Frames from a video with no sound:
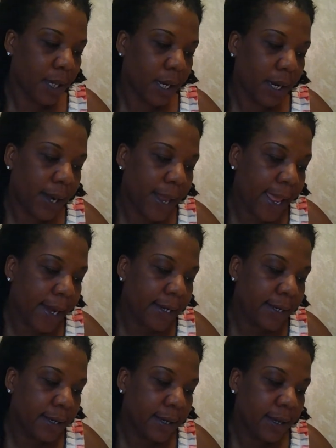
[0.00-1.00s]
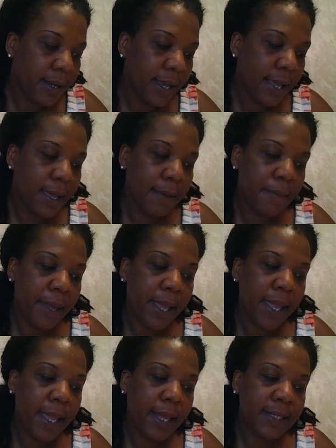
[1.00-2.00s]
lend him
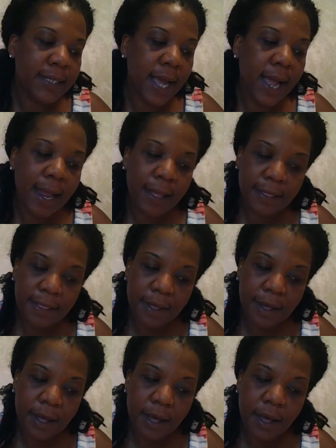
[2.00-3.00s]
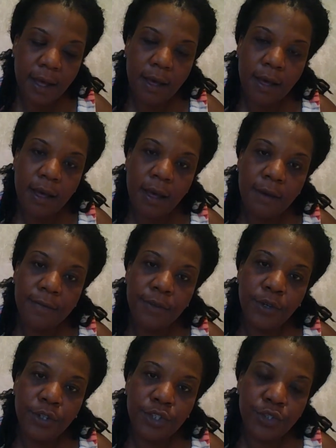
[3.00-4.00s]
a tithe of
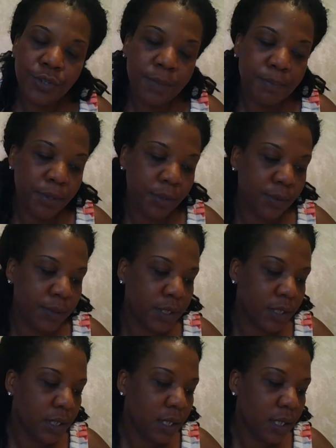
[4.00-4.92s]
your tribute,